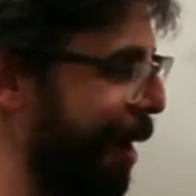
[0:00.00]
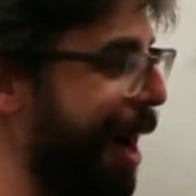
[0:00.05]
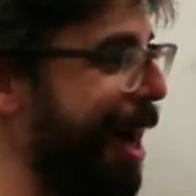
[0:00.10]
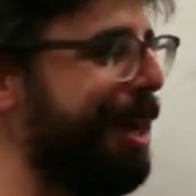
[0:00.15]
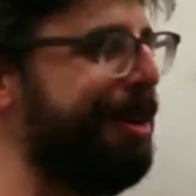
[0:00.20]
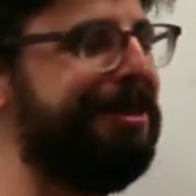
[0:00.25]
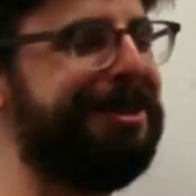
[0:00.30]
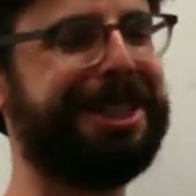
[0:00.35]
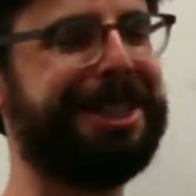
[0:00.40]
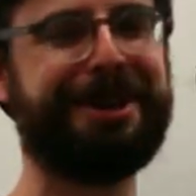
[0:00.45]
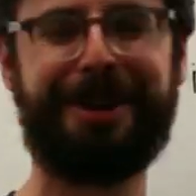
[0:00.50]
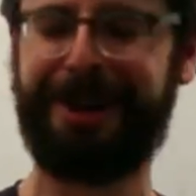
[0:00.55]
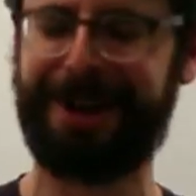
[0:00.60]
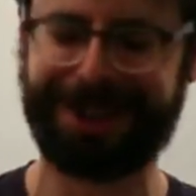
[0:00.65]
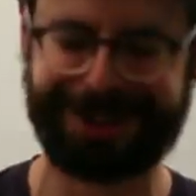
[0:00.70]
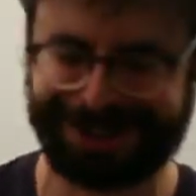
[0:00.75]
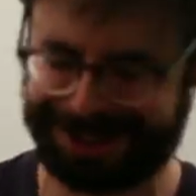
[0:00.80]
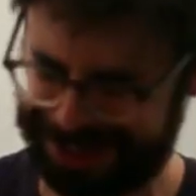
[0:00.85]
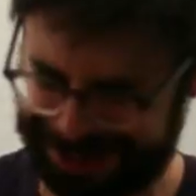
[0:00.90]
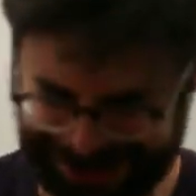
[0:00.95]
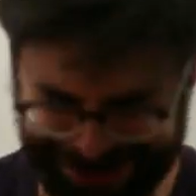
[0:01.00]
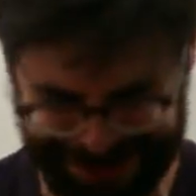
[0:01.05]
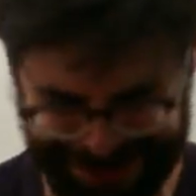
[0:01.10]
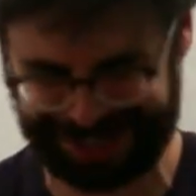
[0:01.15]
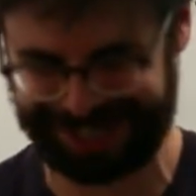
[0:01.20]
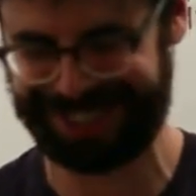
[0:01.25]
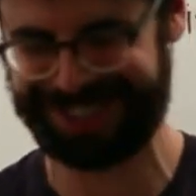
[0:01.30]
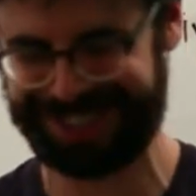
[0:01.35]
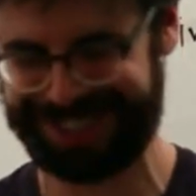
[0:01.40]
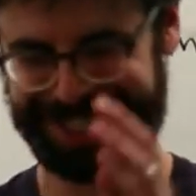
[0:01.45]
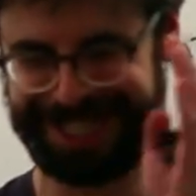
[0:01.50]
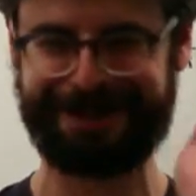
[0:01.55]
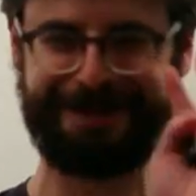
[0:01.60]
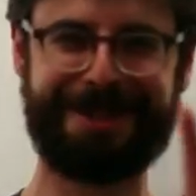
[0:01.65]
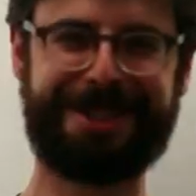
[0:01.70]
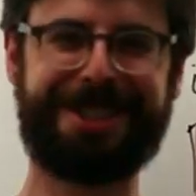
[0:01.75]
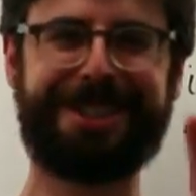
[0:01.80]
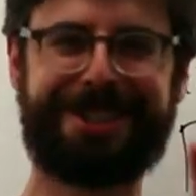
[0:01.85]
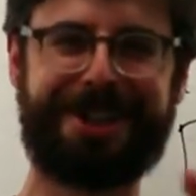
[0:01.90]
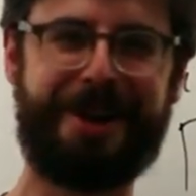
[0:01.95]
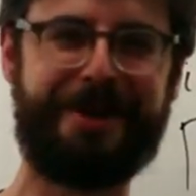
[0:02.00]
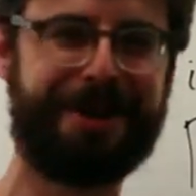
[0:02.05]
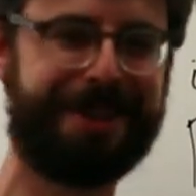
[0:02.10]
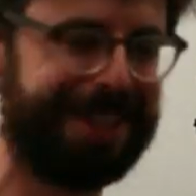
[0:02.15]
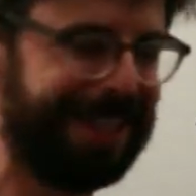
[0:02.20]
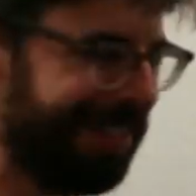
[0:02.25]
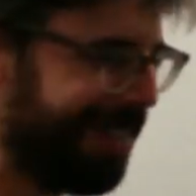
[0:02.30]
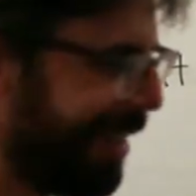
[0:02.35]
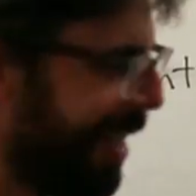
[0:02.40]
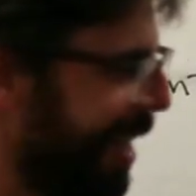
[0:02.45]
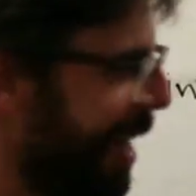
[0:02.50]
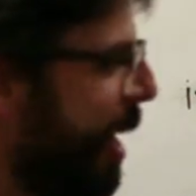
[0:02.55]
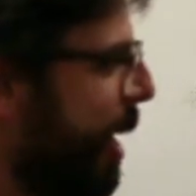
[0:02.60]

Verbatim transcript: height of 0 also doesn't make any sense, but just go with this.